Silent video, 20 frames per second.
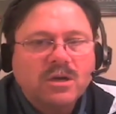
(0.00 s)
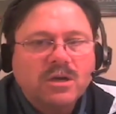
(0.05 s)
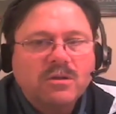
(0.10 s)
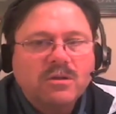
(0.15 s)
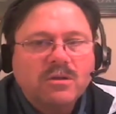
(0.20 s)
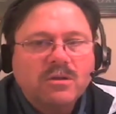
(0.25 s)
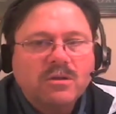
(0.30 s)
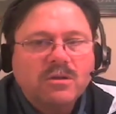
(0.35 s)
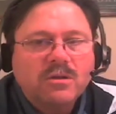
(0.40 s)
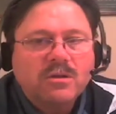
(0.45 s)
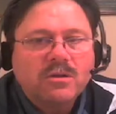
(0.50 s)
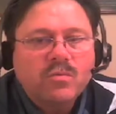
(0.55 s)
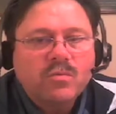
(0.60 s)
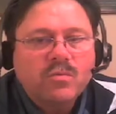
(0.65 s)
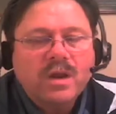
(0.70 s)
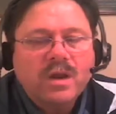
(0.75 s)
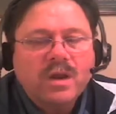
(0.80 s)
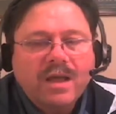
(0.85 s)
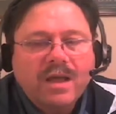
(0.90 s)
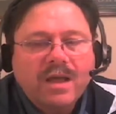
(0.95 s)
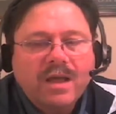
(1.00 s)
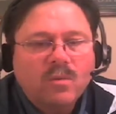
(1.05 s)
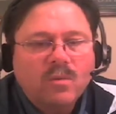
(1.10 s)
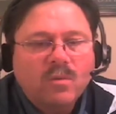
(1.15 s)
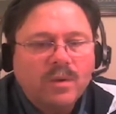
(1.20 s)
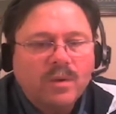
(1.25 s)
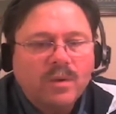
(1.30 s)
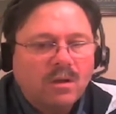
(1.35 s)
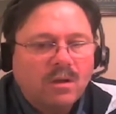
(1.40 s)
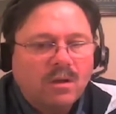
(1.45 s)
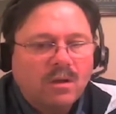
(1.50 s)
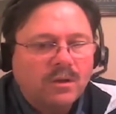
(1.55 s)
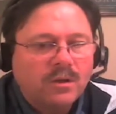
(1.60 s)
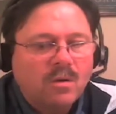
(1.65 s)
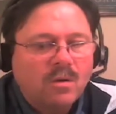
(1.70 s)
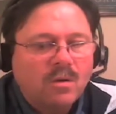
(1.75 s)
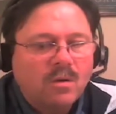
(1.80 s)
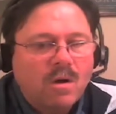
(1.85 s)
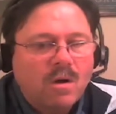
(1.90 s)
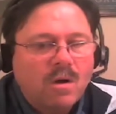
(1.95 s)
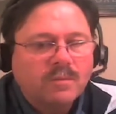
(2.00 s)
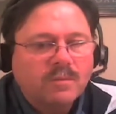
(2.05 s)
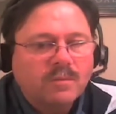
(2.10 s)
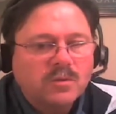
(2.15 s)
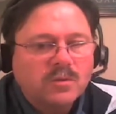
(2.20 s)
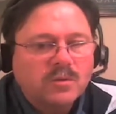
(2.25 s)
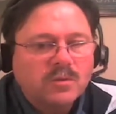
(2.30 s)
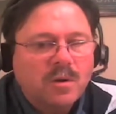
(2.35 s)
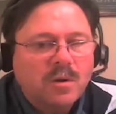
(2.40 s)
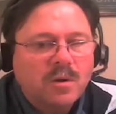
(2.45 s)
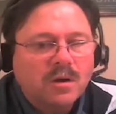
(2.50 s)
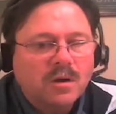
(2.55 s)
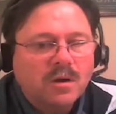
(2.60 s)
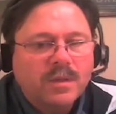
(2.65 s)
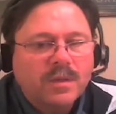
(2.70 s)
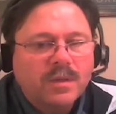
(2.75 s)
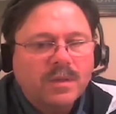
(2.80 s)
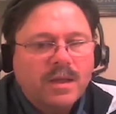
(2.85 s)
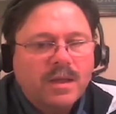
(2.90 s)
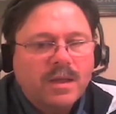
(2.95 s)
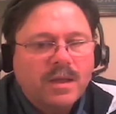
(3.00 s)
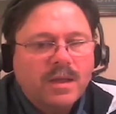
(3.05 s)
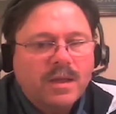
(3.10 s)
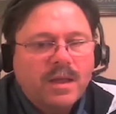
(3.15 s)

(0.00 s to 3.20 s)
and we really have what we call the Arkham Sparkham. Right.